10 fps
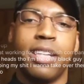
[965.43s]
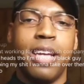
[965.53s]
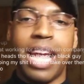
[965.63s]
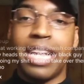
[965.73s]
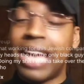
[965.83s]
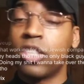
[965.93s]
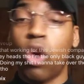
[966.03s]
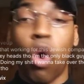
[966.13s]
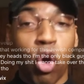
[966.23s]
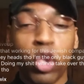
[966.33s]
And that is
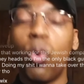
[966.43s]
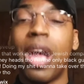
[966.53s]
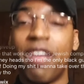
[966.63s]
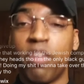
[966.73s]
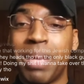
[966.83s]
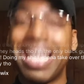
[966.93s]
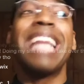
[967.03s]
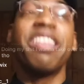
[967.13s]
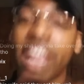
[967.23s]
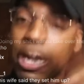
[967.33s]
all you will ever be
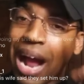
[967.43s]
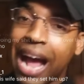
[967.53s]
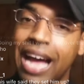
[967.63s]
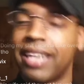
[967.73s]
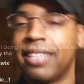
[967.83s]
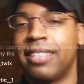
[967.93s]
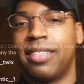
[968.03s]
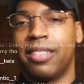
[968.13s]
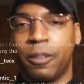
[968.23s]
in their eyes.